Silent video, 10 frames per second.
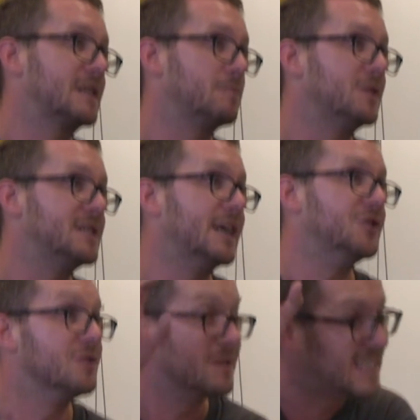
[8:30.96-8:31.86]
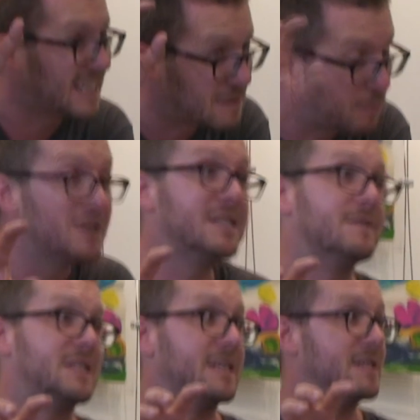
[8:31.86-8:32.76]
exploitation. So it's an
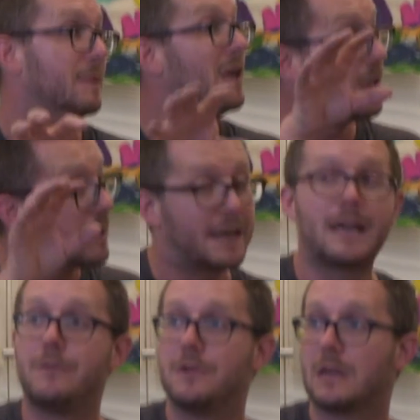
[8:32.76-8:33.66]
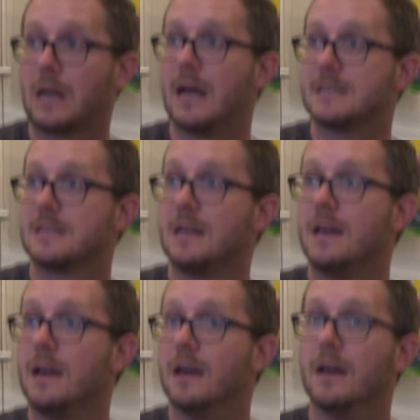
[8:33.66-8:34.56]
exploitative system, like every other class
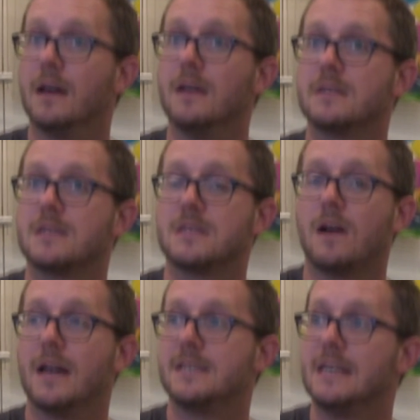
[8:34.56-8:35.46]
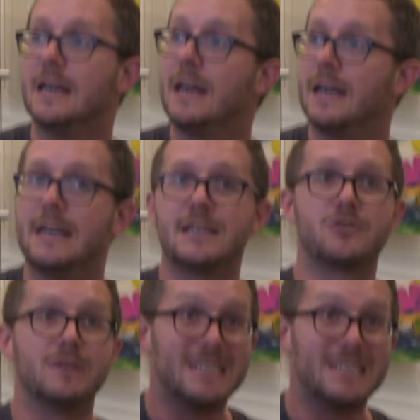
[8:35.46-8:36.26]
society in history.